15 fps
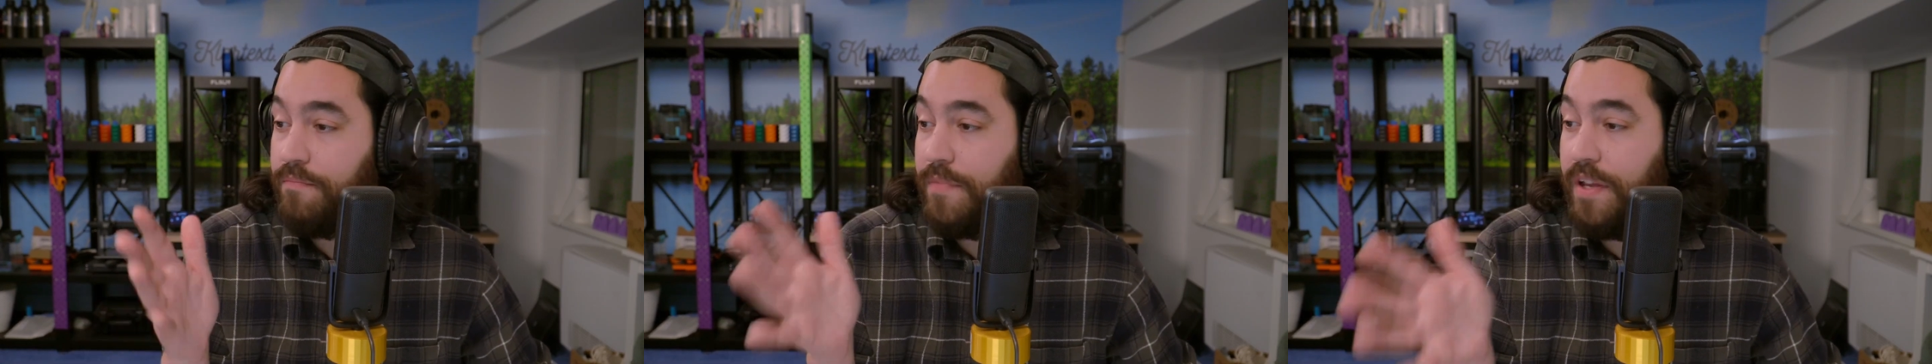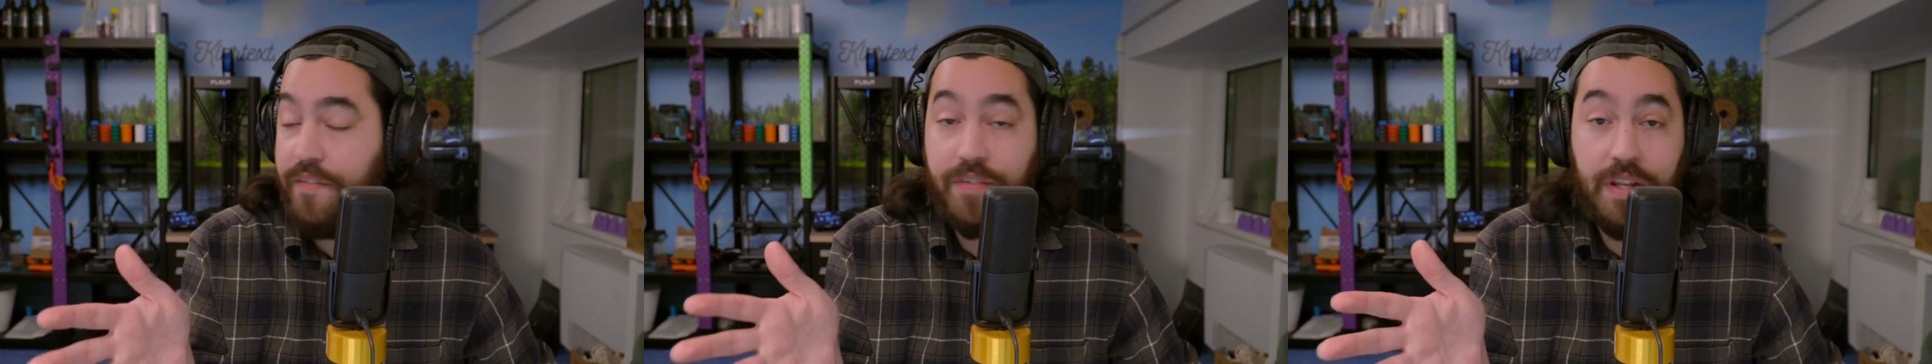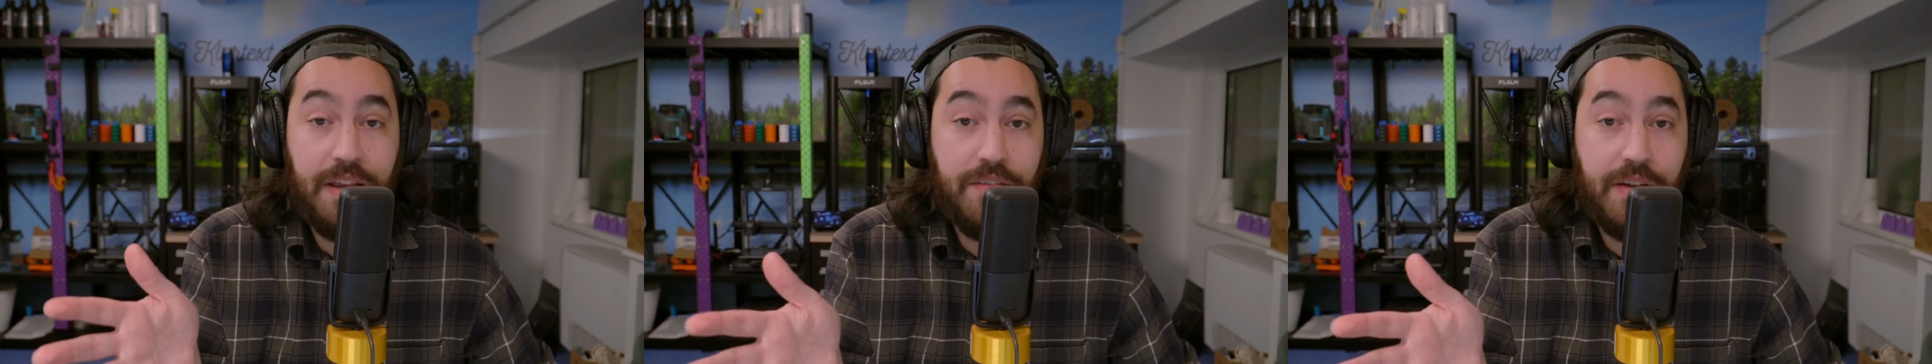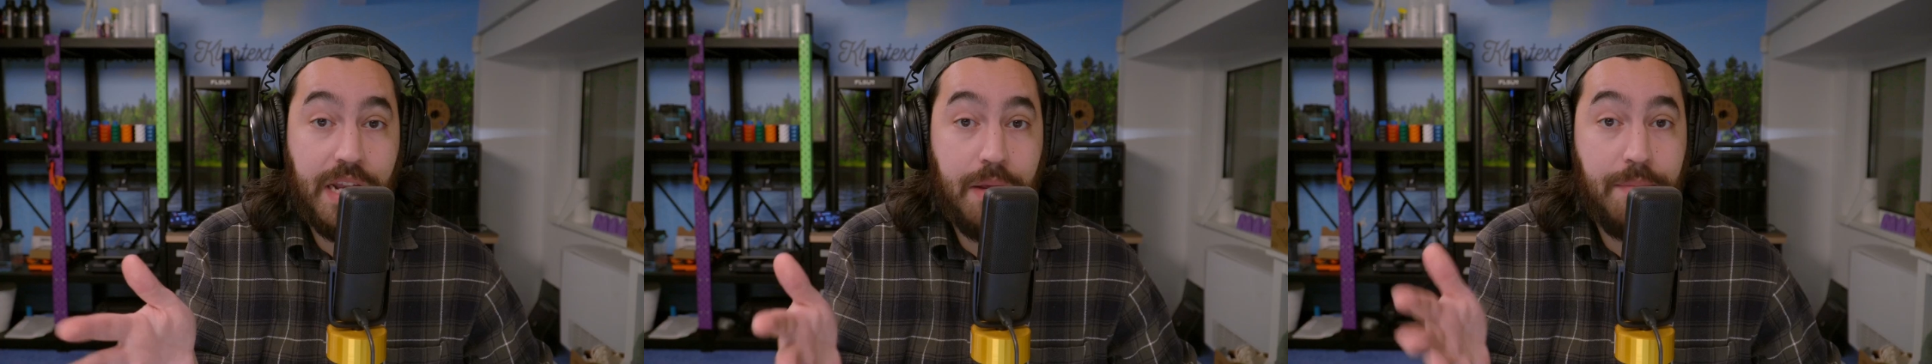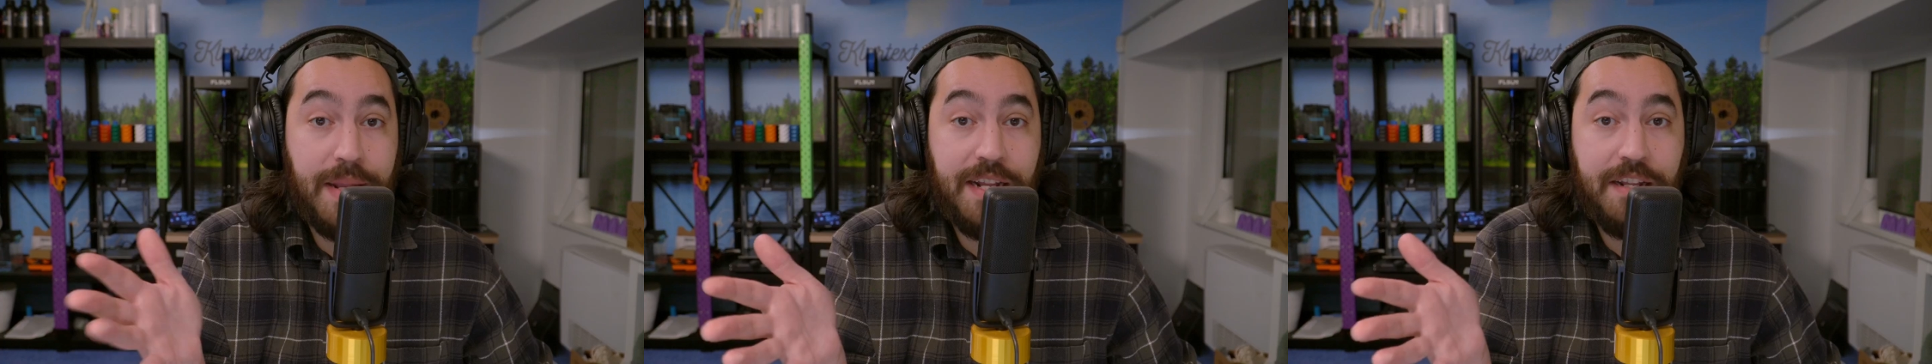going to give any
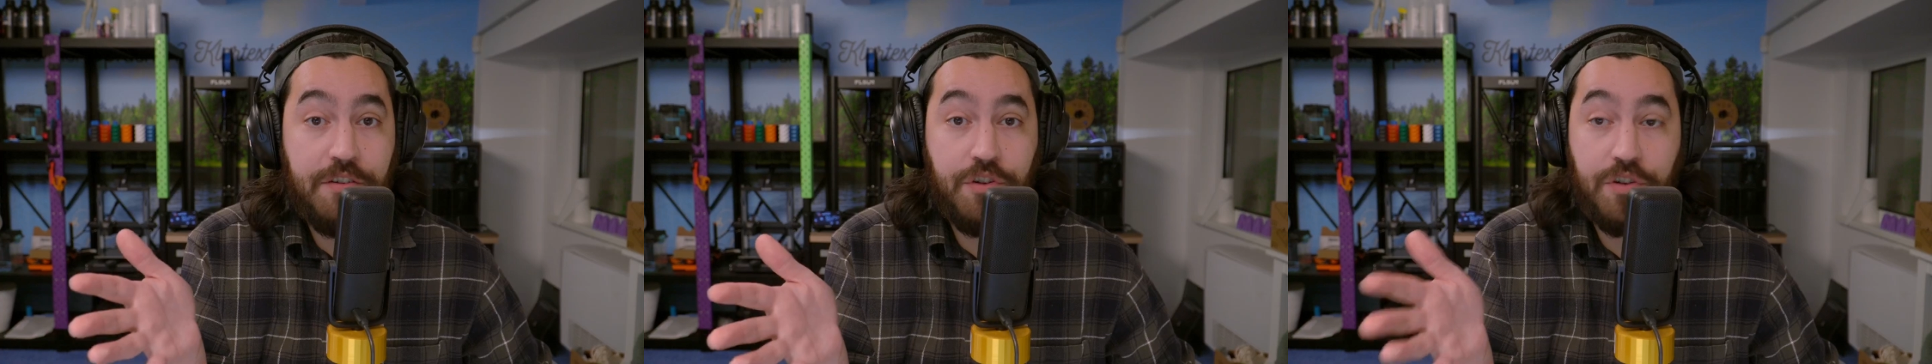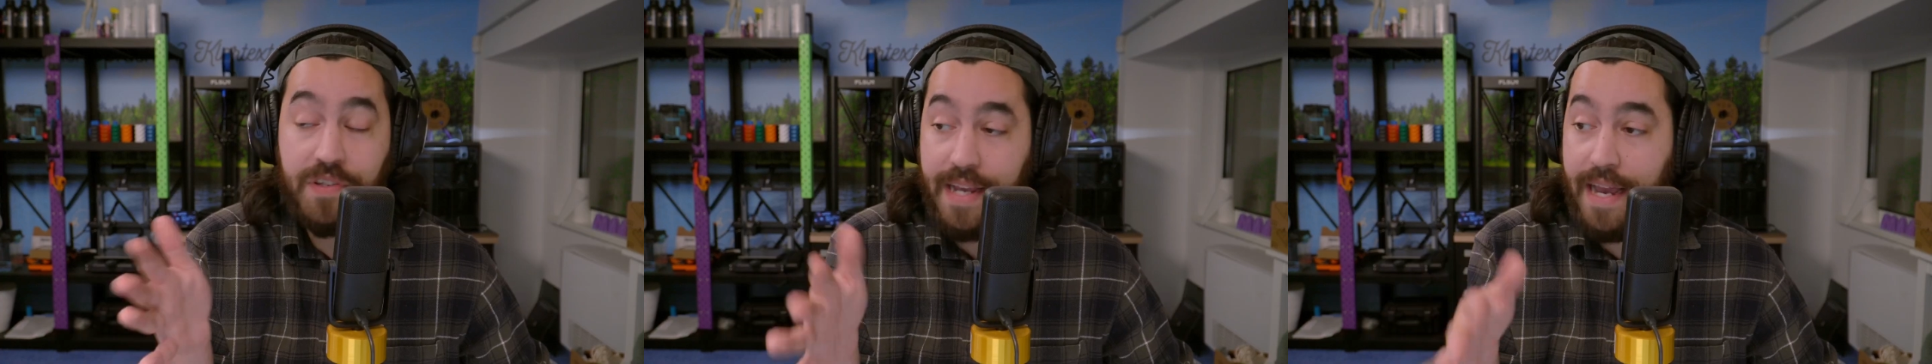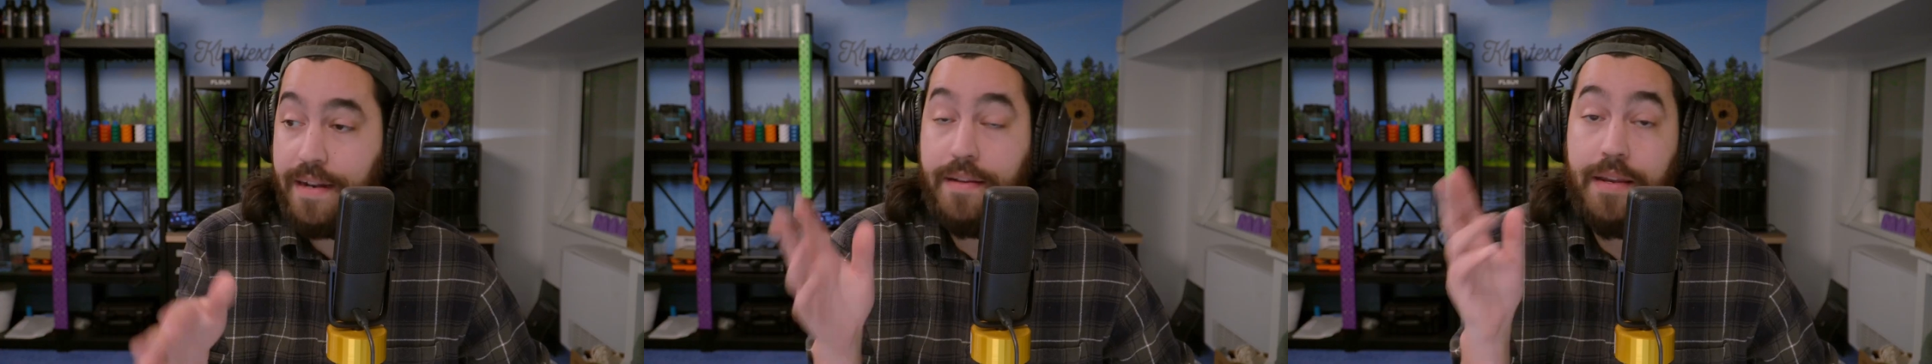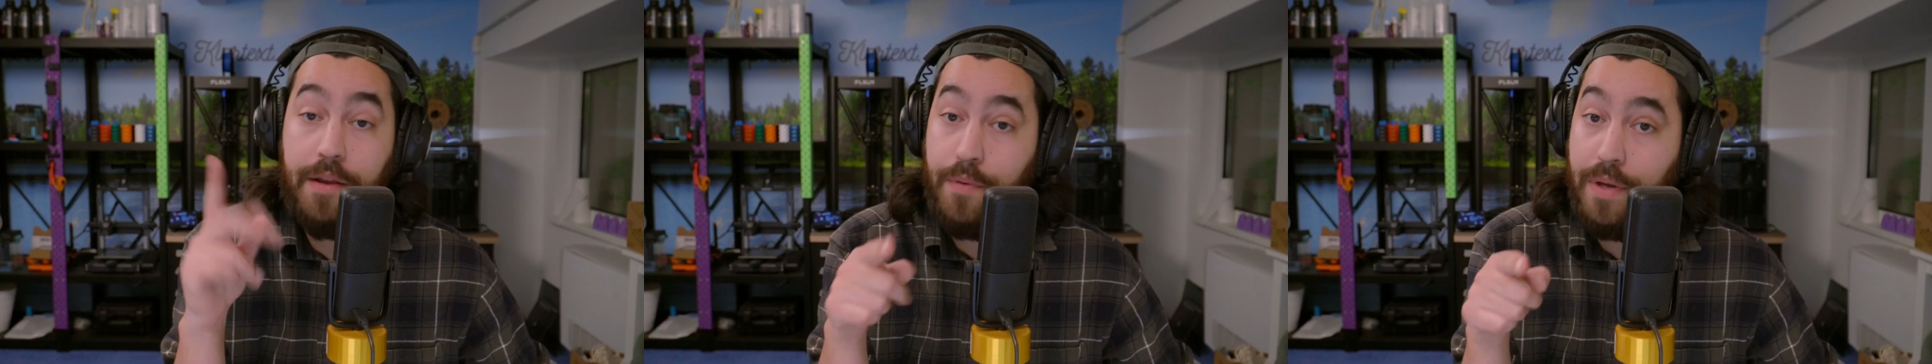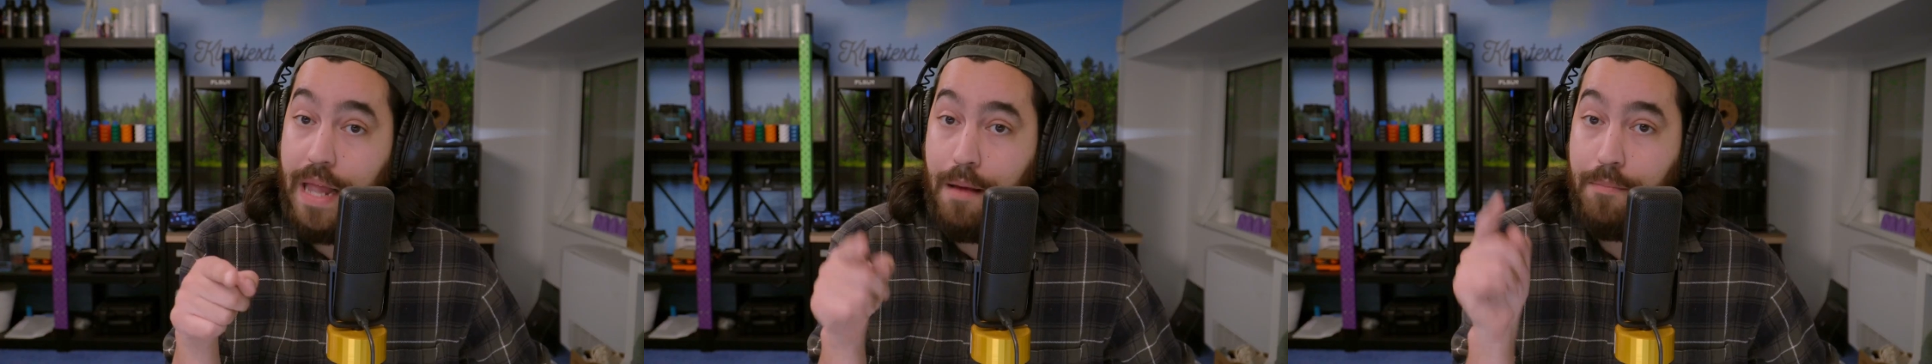opinions just yet. It
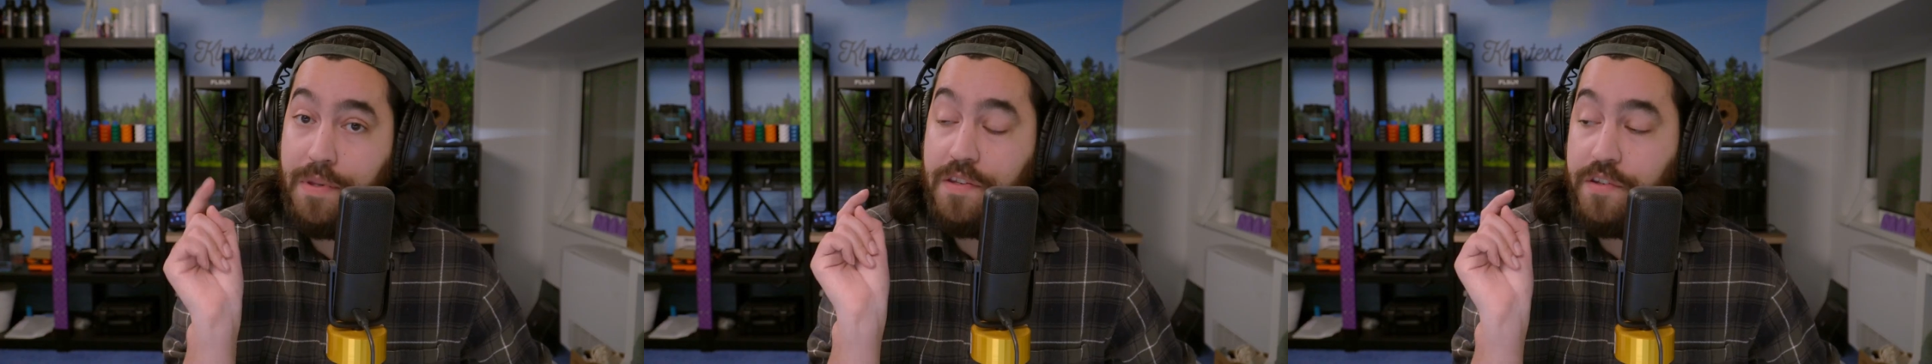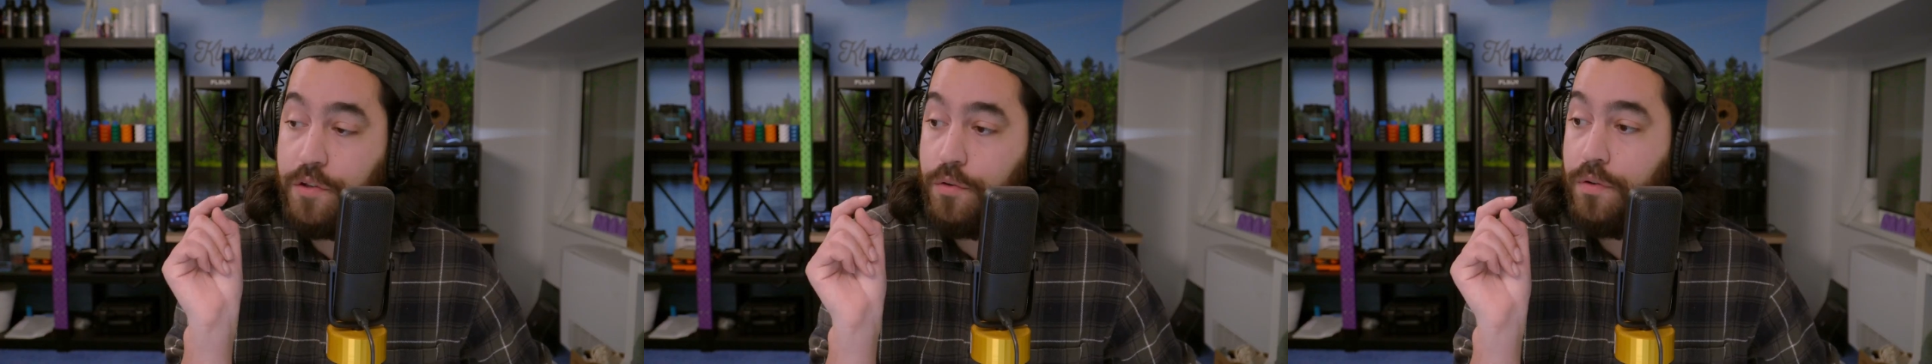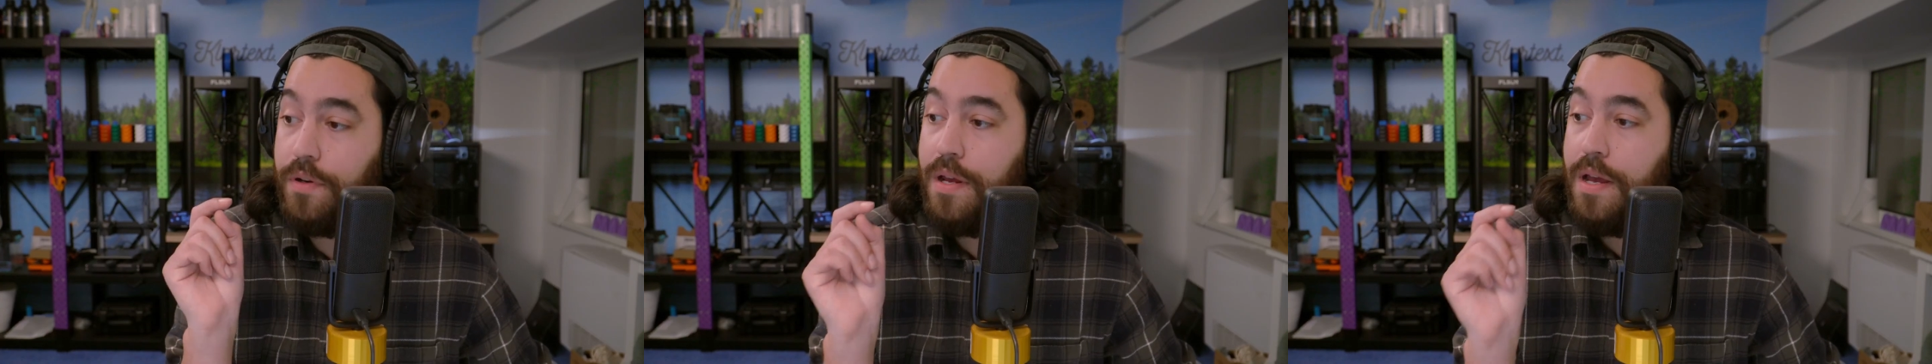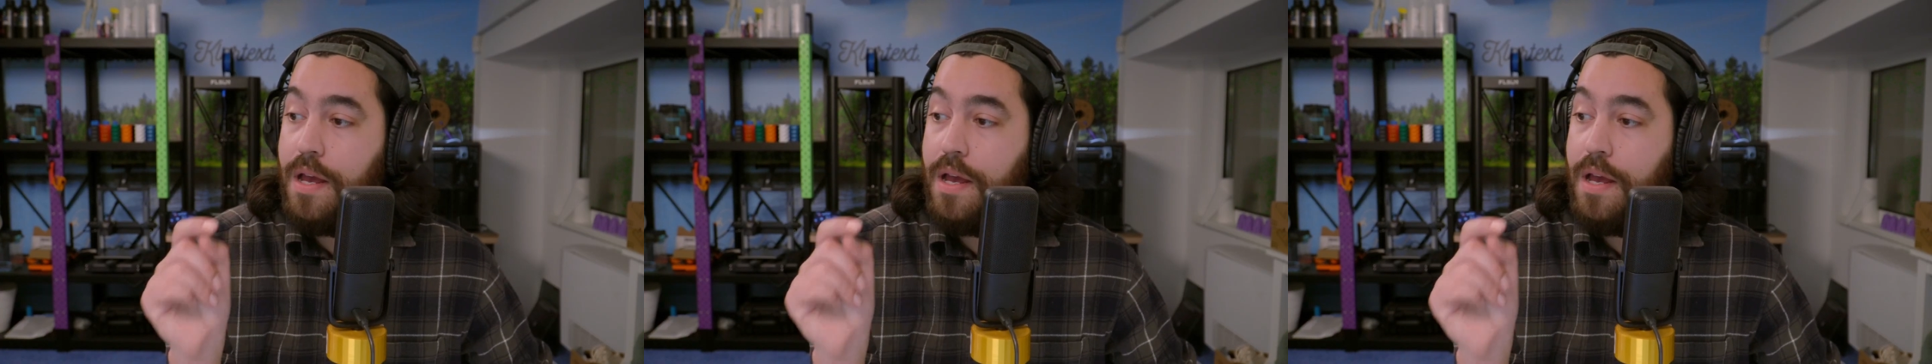will happen soon.